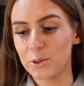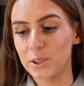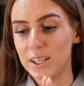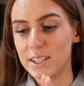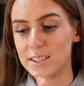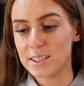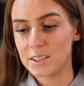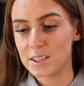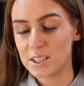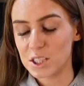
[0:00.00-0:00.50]
that
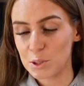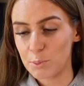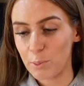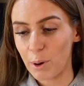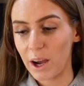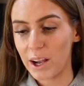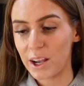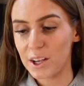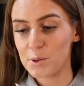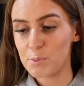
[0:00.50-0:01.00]
is
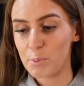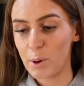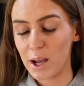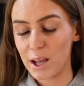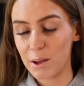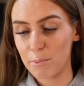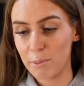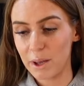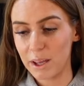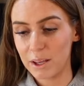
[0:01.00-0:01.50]
inspired by
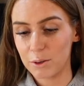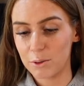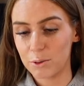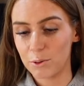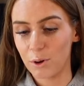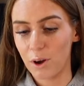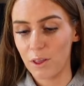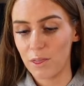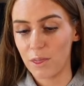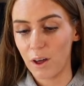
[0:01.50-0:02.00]
a
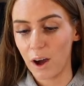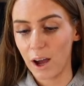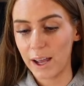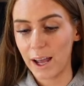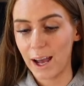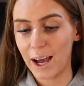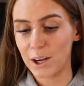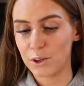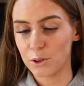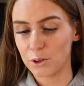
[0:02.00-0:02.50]
meal that I
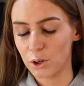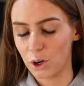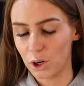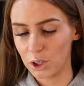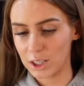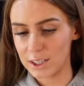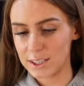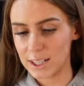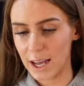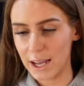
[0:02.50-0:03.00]
had on
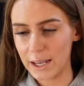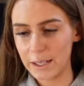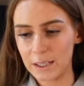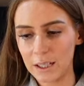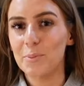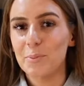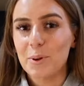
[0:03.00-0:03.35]
holiday.